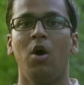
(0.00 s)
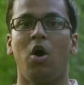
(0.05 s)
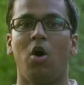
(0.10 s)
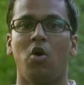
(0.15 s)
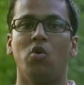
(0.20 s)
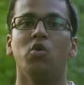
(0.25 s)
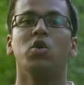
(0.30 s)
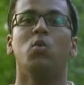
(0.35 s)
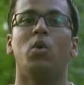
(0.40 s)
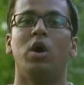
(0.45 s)

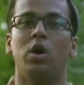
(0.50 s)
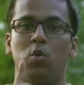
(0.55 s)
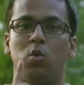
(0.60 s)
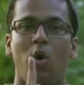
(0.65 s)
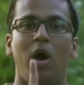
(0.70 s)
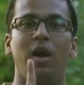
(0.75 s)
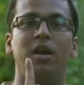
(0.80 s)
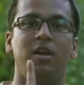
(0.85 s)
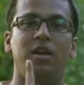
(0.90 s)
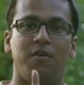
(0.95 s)
or would you want
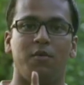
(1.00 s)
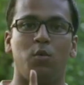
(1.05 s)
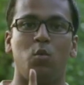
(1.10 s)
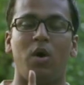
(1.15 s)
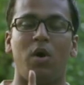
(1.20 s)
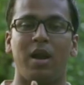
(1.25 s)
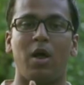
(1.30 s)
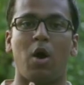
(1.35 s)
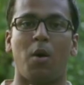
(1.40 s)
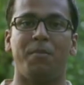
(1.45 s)

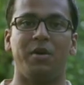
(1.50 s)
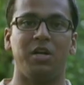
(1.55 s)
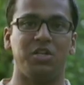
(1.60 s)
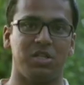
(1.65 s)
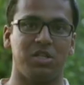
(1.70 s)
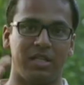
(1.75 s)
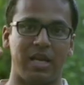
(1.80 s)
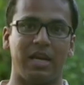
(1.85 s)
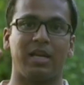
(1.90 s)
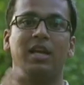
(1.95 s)
one
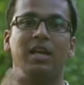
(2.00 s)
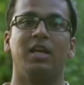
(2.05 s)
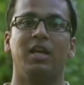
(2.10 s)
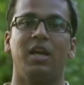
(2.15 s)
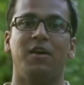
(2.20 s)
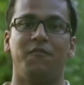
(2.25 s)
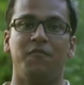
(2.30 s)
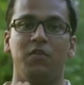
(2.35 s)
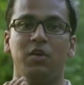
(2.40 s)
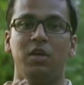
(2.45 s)
operation that can
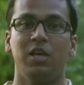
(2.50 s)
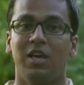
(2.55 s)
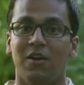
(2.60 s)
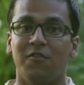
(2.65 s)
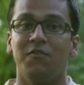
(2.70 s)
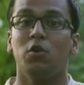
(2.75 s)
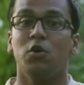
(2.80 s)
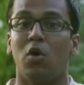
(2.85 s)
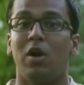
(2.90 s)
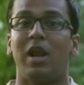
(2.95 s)

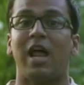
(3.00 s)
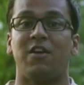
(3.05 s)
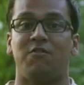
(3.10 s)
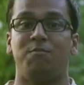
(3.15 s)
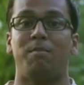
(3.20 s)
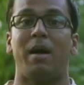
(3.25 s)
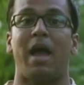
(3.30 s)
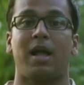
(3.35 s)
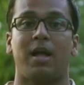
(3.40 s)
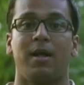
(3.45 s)
give your
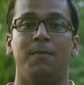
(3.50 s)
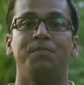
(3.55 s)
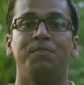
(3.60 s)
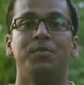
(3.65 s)
life back?